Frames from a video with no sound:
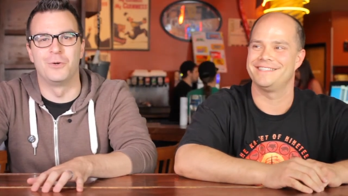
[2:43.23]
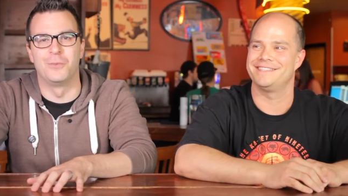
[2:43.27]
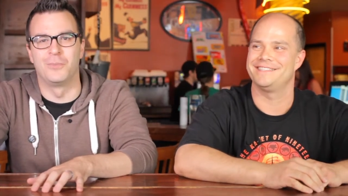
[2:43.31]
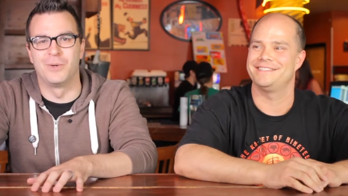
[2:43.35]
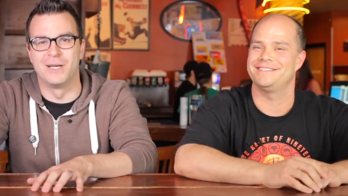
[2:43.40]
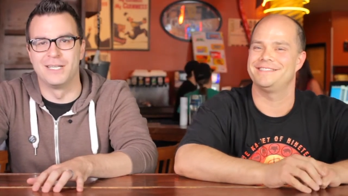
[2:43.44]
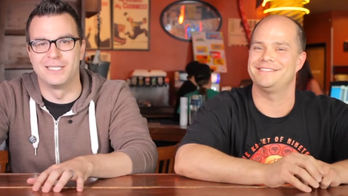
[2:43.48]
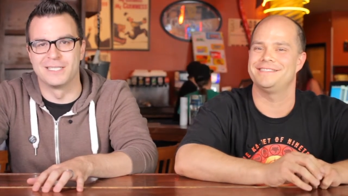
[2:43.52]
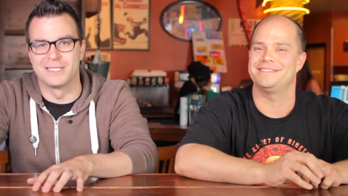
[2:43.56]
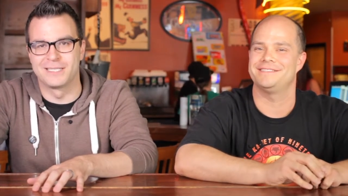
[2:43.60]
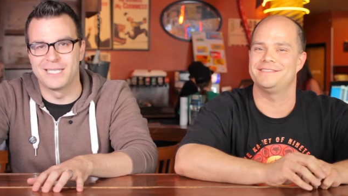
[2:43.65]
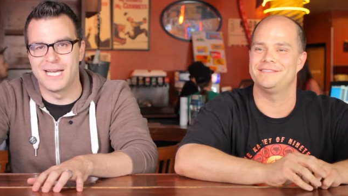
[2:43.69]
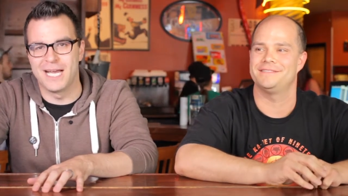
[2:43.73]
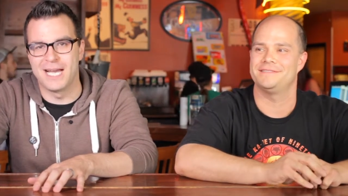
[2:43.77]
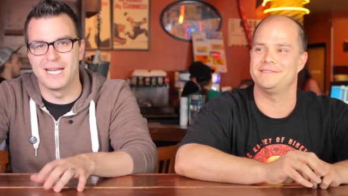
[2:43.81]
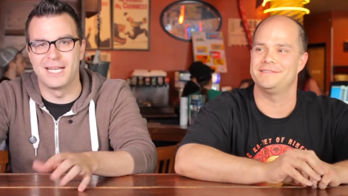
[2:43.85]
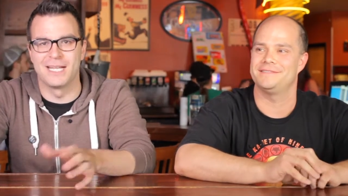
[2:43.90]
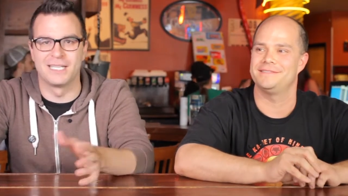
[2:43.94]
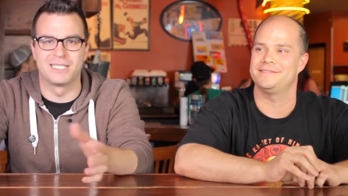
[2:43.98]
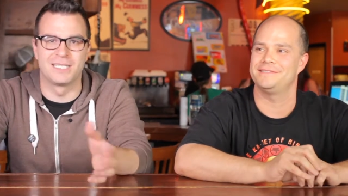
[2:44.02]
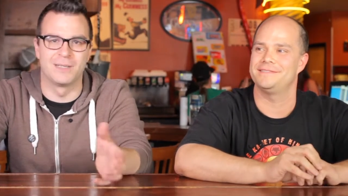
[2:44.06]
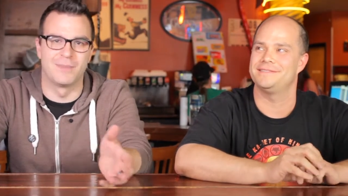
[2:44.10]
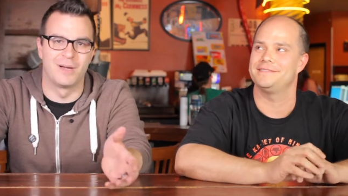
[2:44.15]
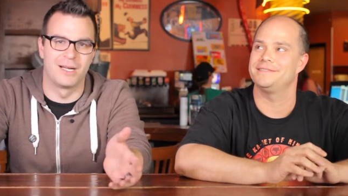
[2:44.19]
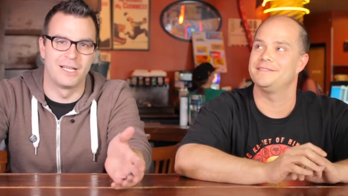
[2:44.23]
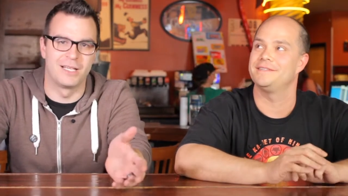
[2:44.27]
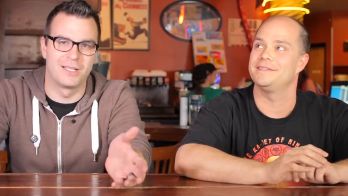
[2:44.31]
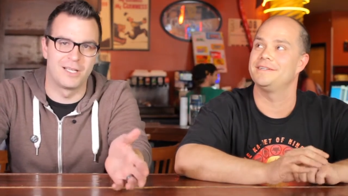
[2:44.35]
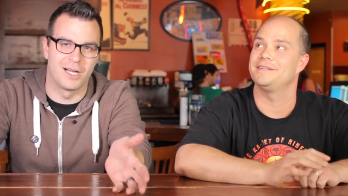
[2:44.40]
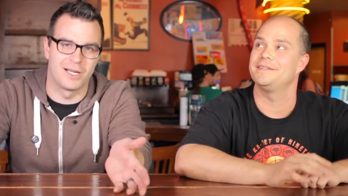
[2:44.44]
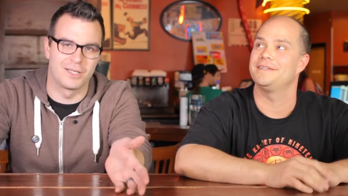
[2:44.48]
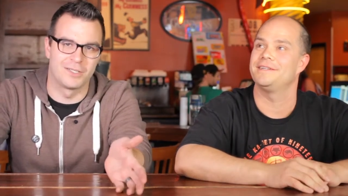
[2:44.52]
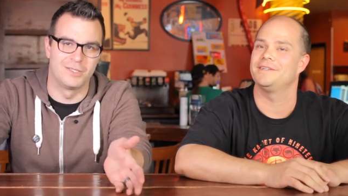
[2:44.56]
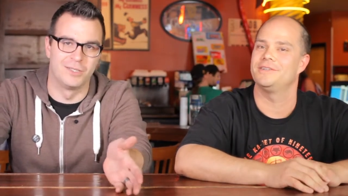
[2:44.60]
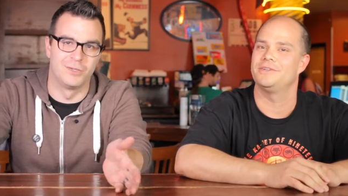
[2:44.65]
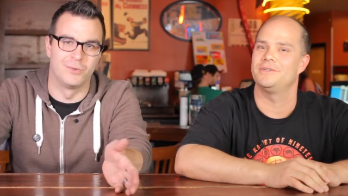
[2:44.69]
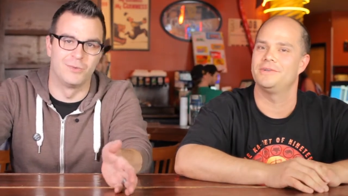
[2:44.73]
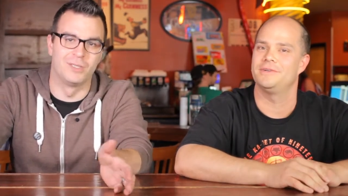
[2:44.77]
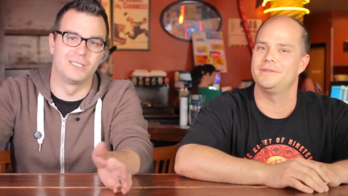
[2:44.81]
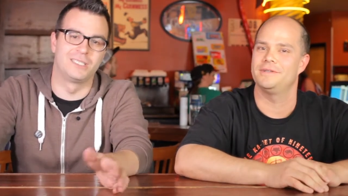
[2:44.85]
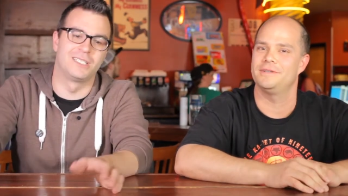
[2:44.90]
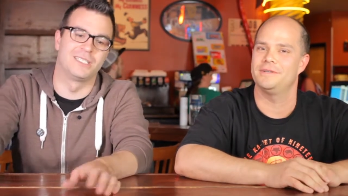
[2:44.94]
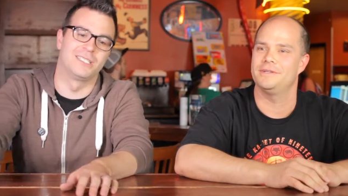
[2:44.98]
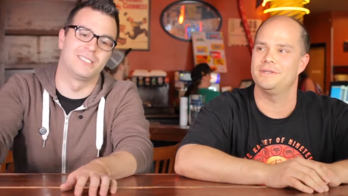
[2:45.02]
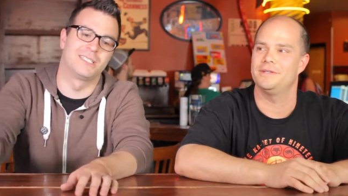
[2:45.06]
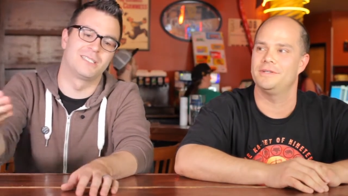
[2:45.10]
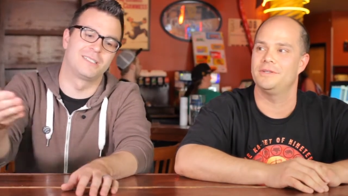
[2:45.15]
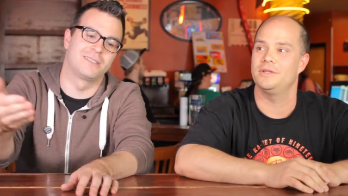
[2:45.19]
Speaker 1: who plays his dad, has somebody to talk to,
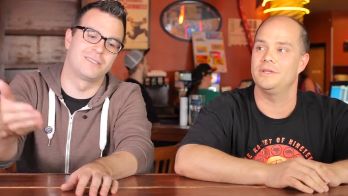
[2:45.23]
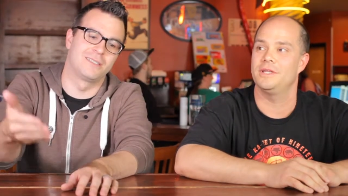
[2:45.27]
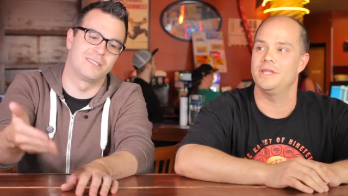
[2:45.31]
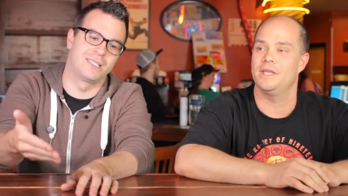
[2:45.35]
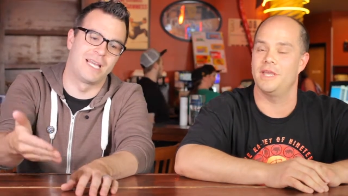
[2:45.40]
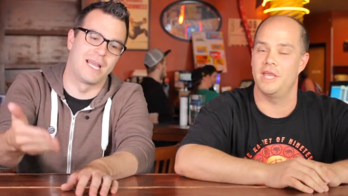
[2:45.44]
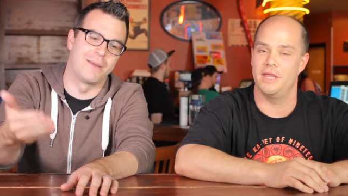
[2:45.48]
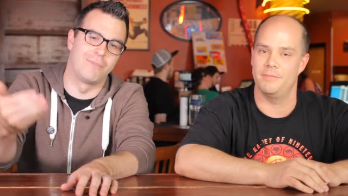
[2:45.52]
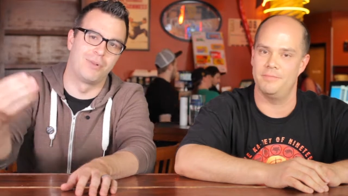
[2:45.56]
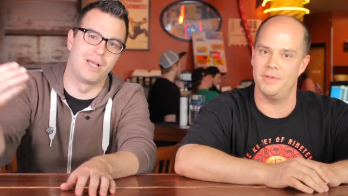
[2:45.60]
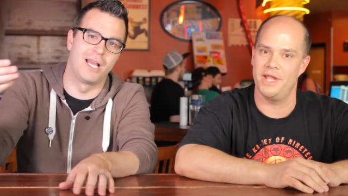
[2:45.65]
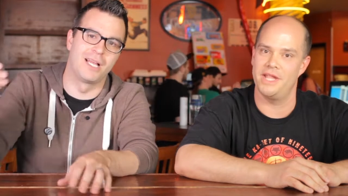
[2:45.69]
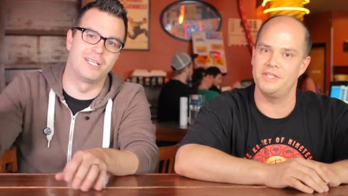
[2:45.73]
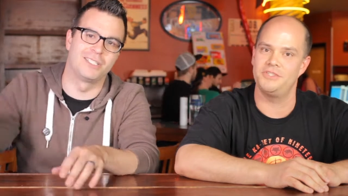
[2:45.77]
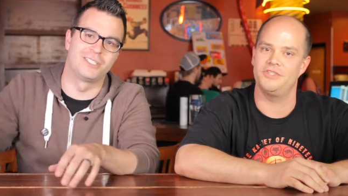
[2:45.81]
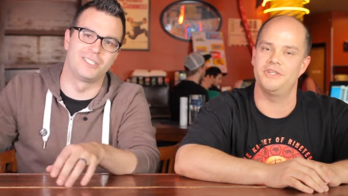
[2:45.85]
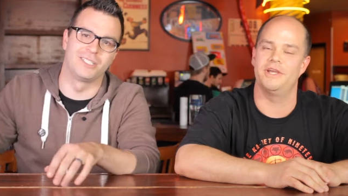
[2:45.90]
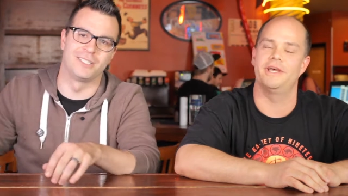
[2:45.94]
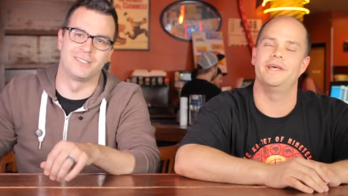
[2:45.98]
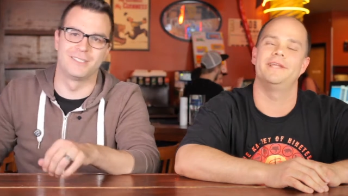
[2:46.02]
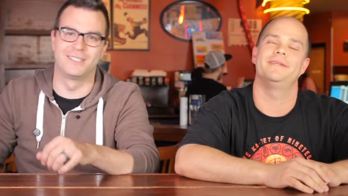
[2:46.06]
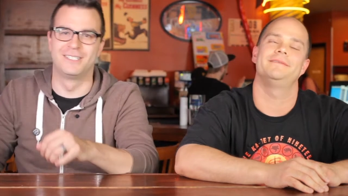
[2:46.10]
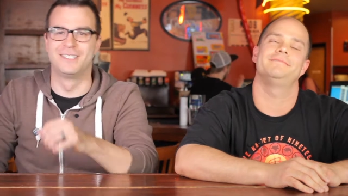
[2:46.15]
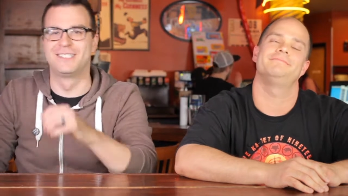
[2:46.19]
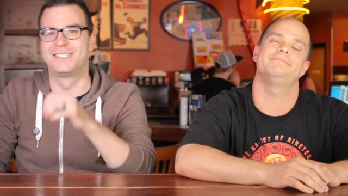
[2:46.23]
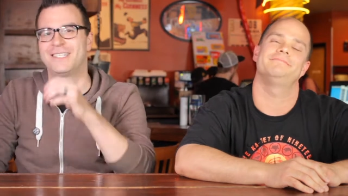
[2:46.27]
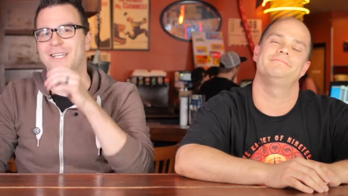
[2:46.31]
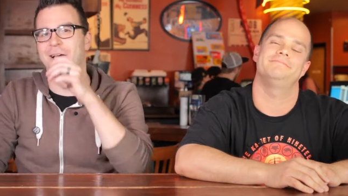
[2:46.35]
which is Cate Blanchett. Blanchett.